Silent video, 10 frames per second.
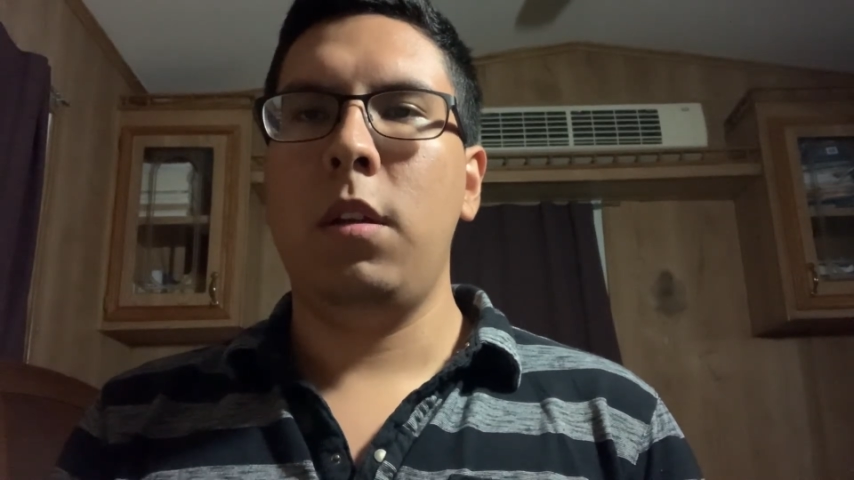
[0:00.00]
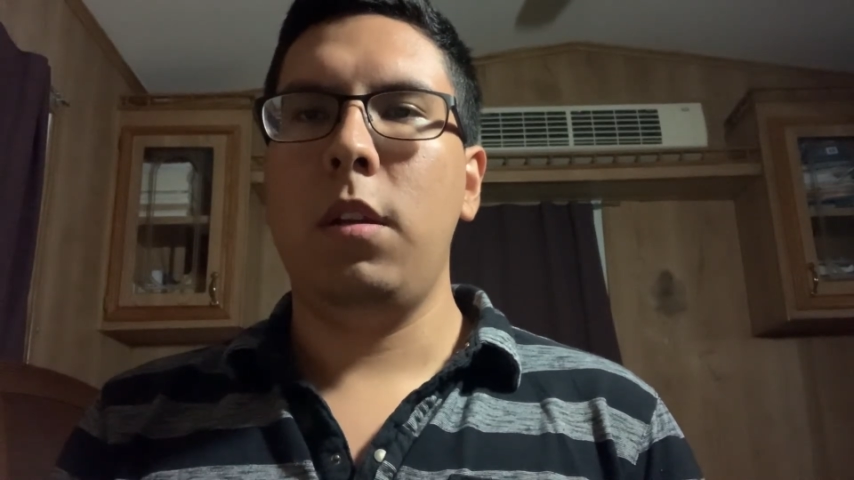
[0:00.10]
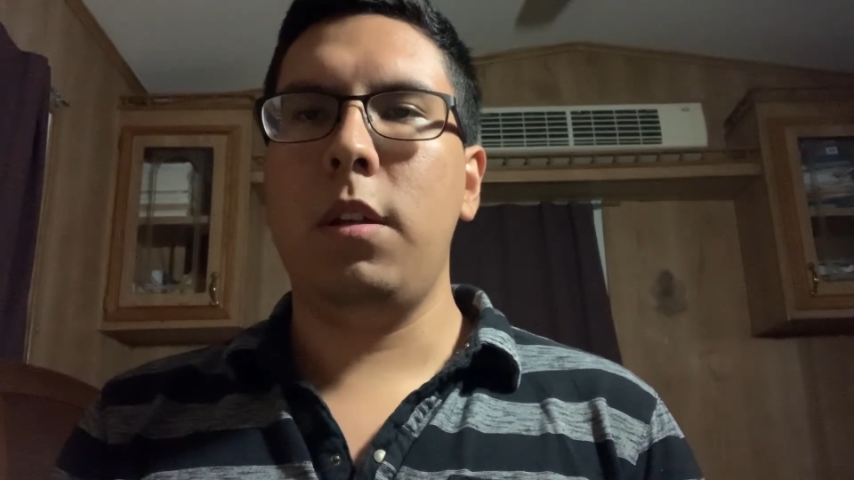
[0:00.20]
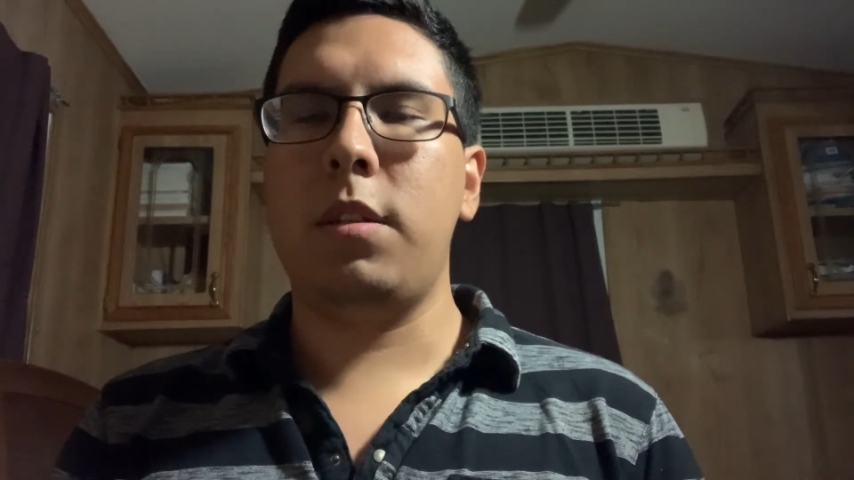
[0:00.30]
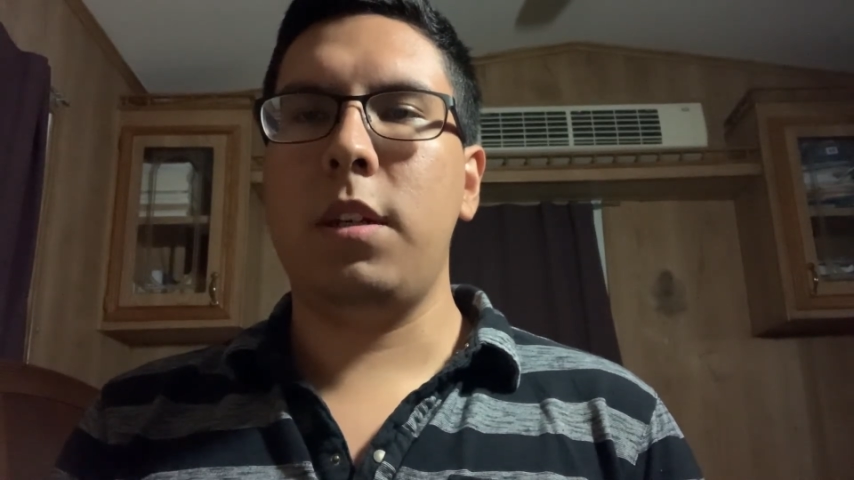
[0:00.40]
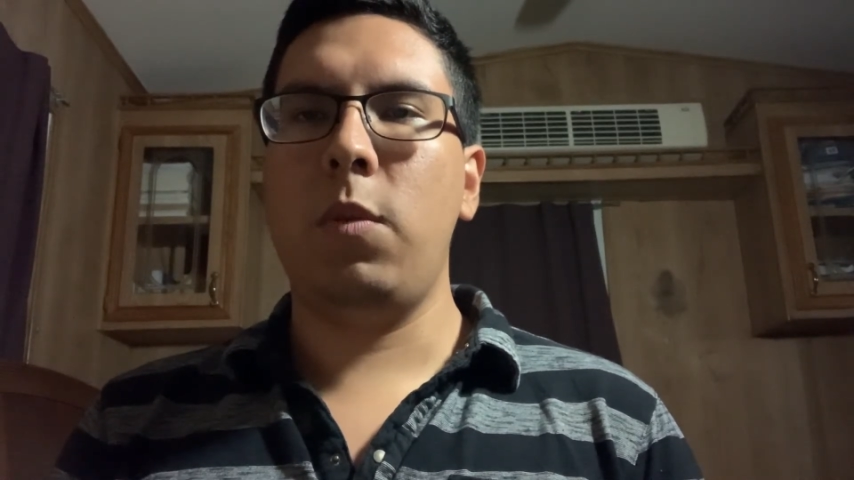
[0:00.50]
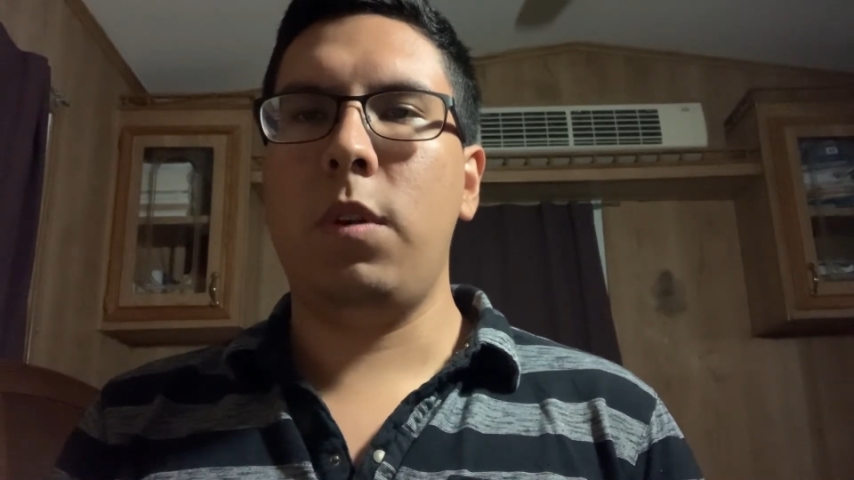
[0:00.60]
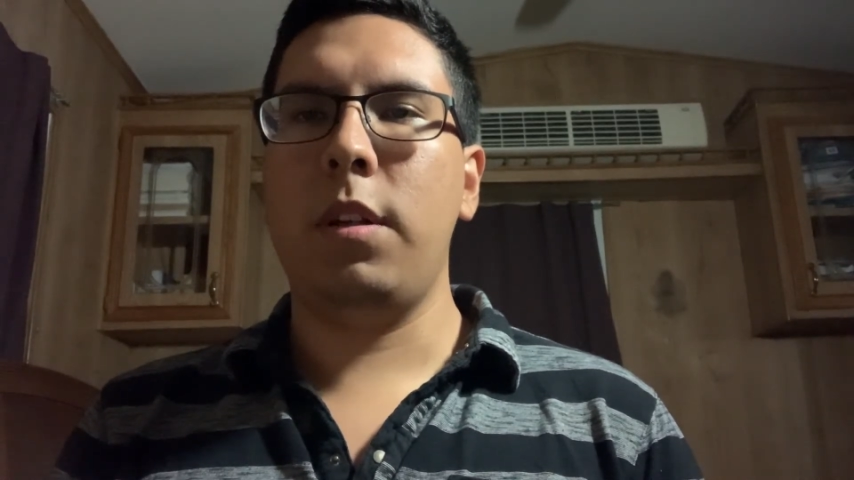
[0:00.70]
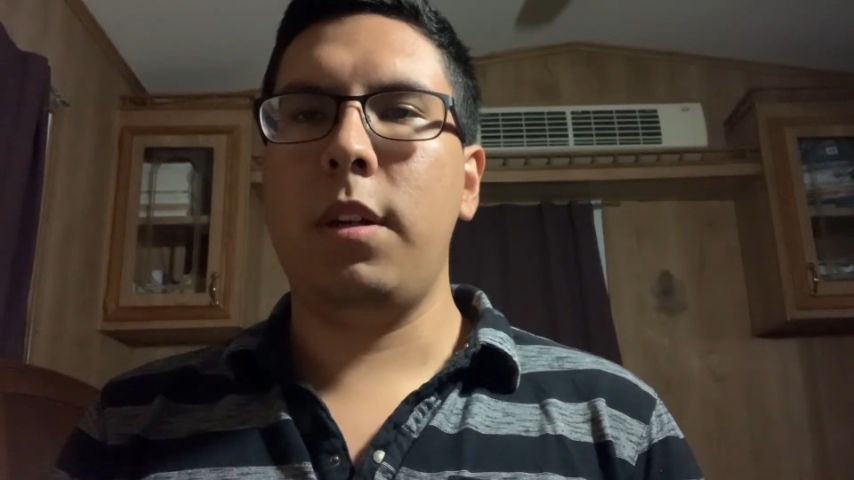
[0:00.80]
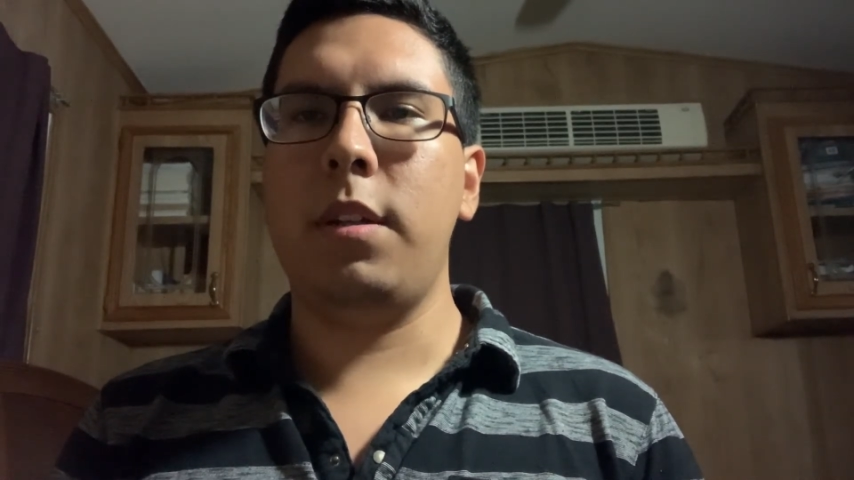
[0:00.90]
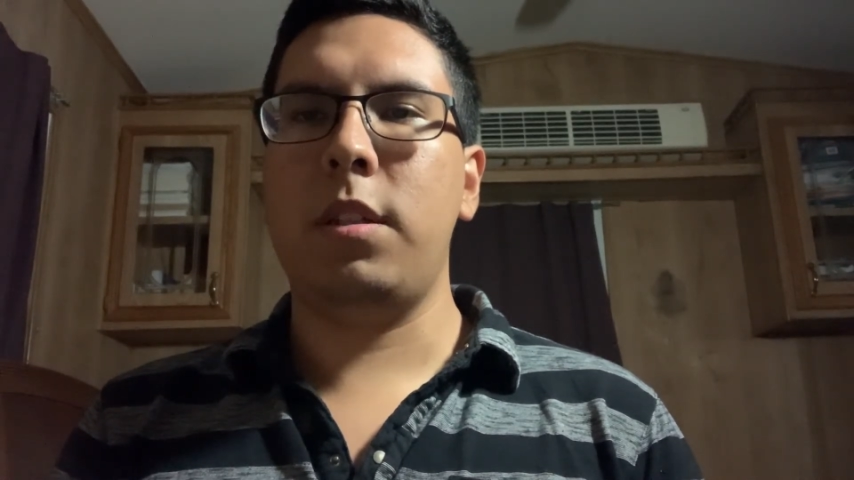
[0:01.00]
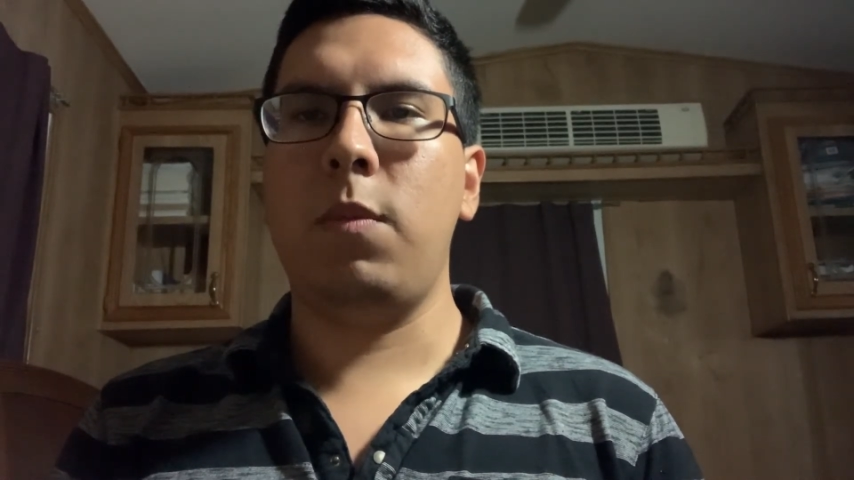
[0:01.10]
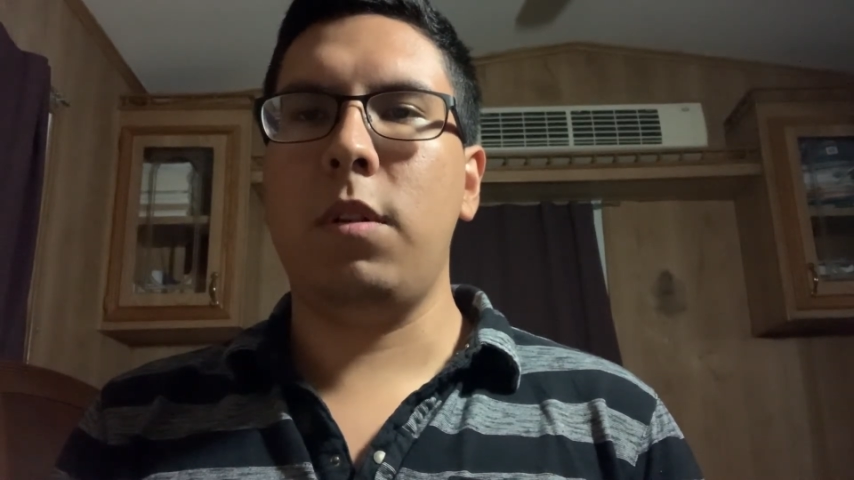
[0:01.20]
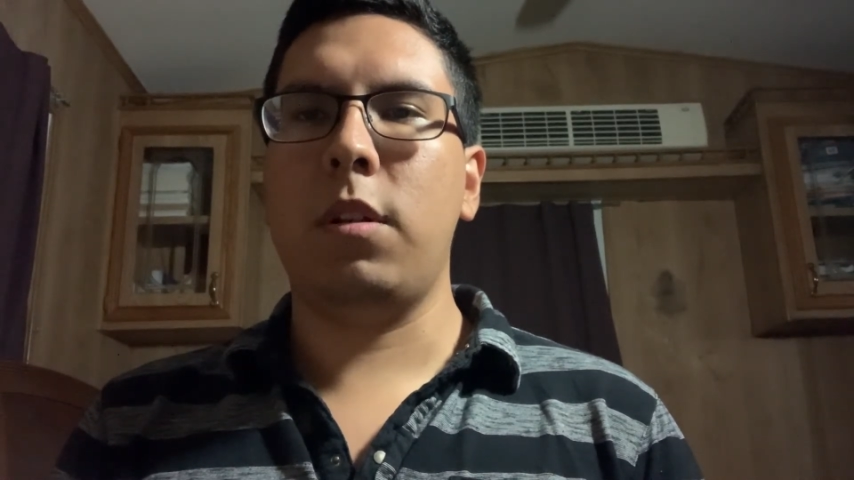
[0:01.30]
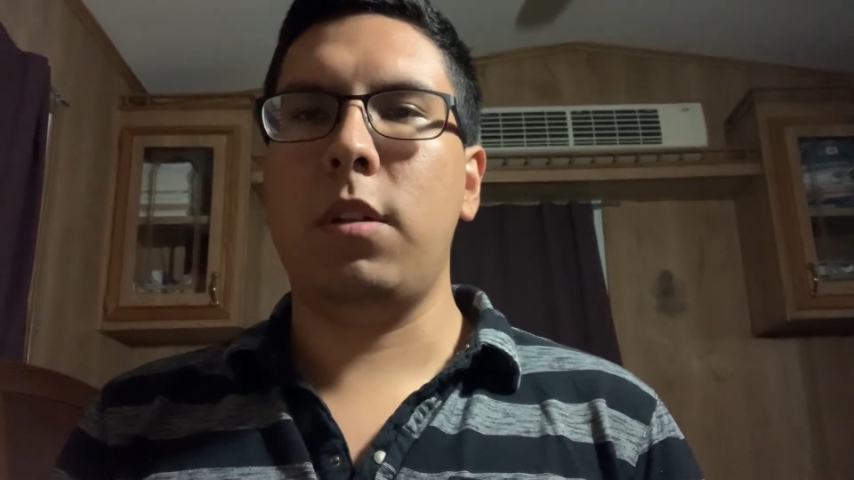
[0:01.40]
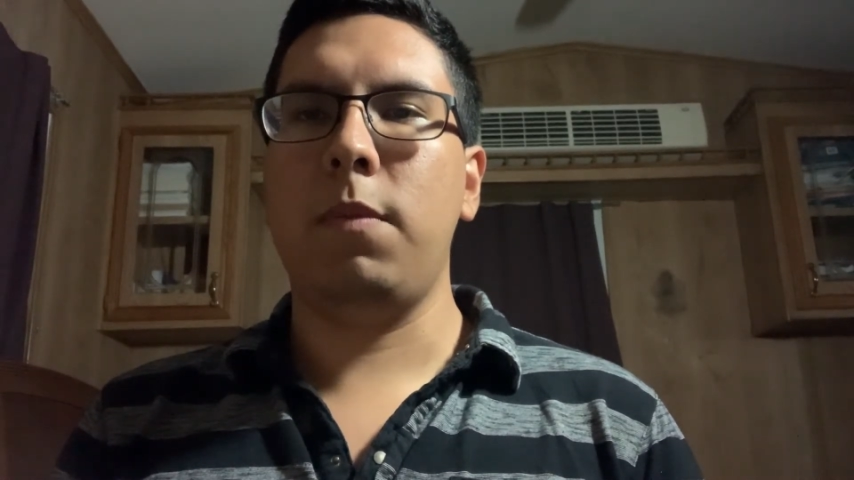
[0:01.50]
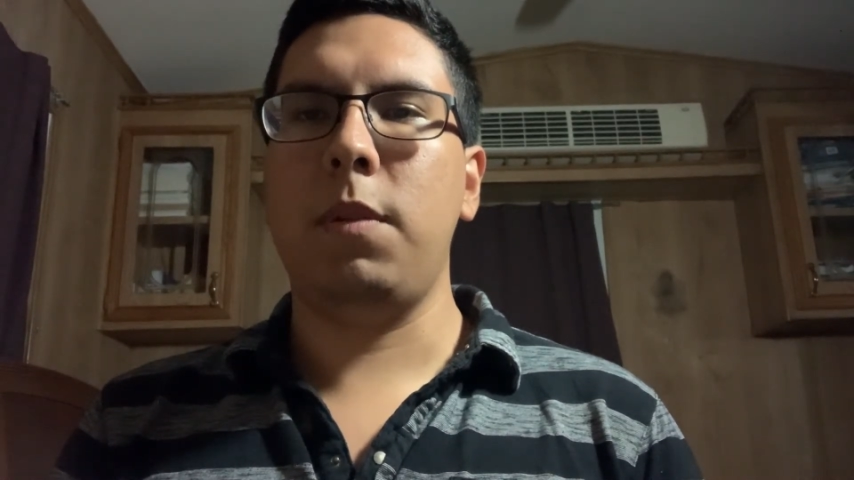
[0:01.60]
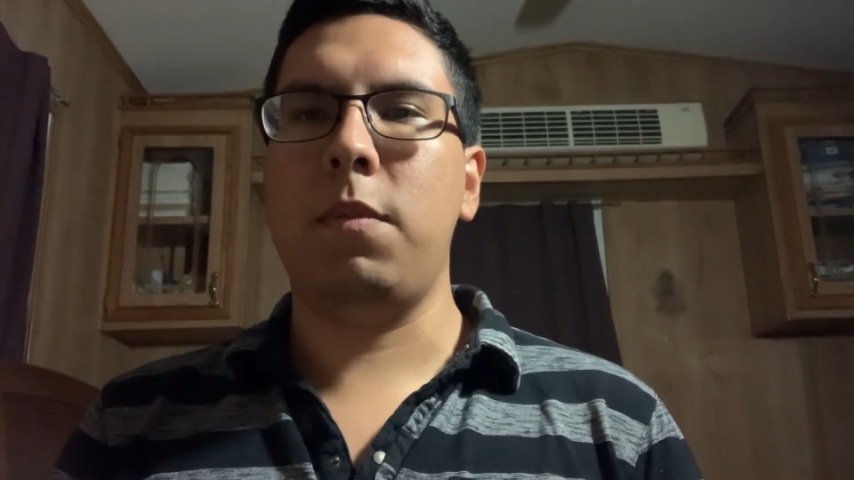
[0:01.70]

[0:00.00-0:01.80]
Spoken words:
Let's say one day someone comes up